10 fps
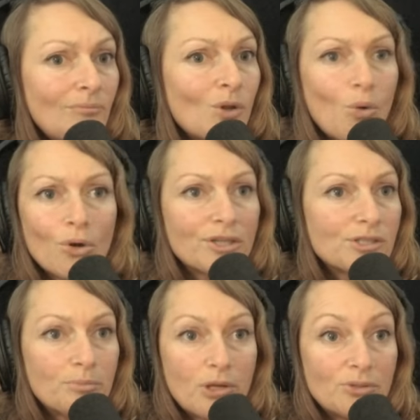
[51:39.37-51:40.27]
or it
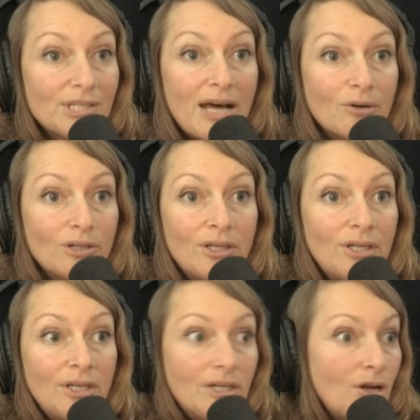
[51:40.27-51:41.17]
explodes out
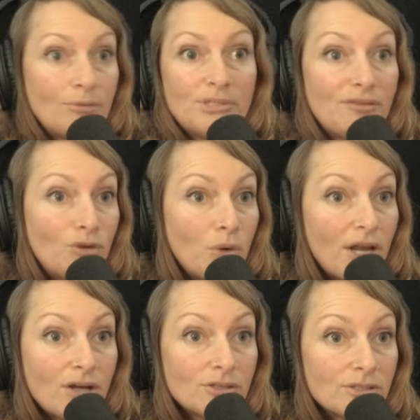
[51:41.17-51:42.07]
and harms everyone
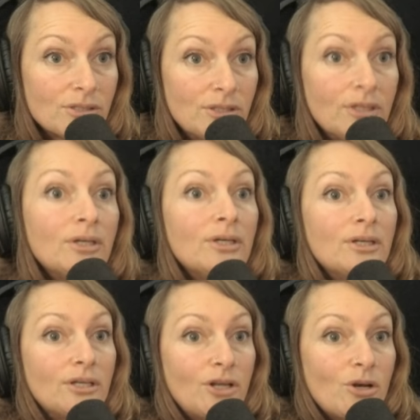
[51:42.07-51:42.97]
else
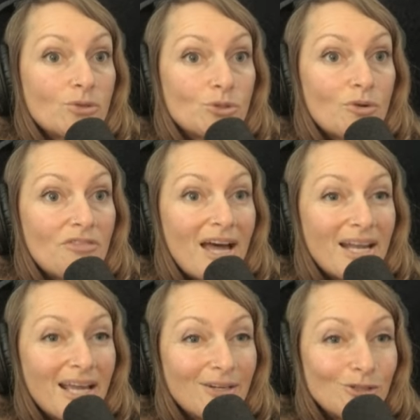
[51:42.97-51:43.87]
you know so if that
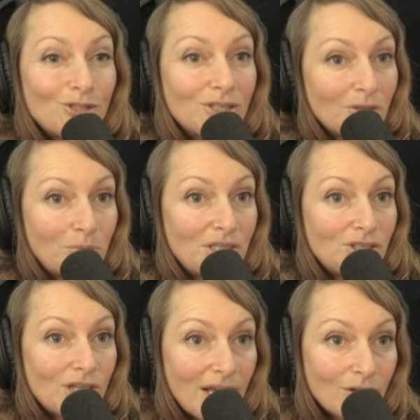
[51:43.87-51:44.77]
energy can be
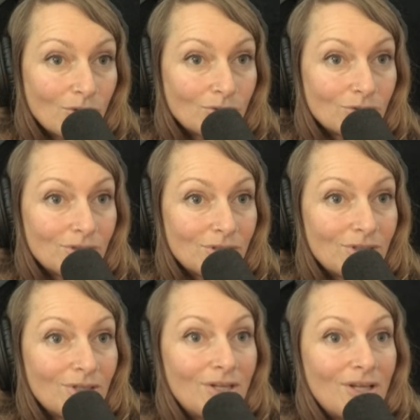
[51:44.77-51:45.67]
channeled
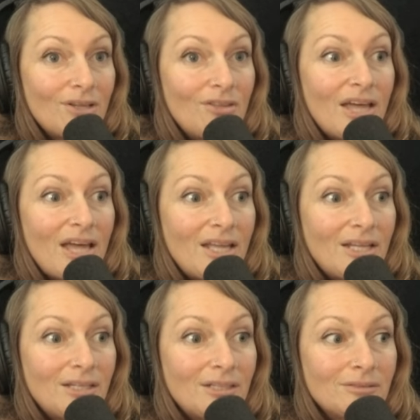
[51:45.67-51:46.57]

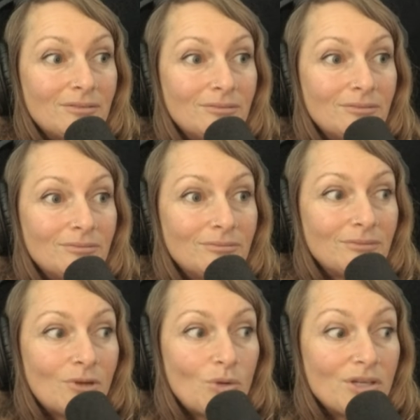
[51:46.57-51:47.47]
then
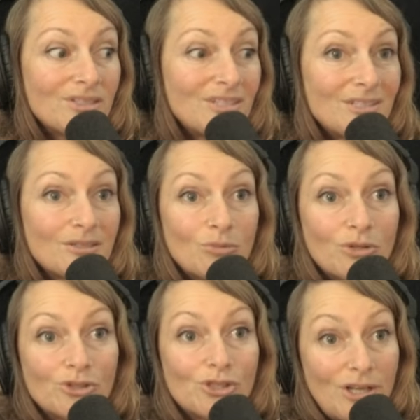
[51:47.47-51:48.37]
we could see some real
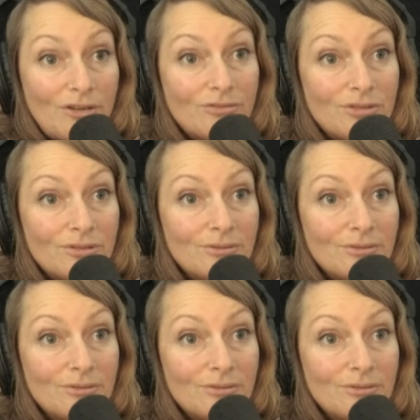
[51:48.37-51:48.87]
shifts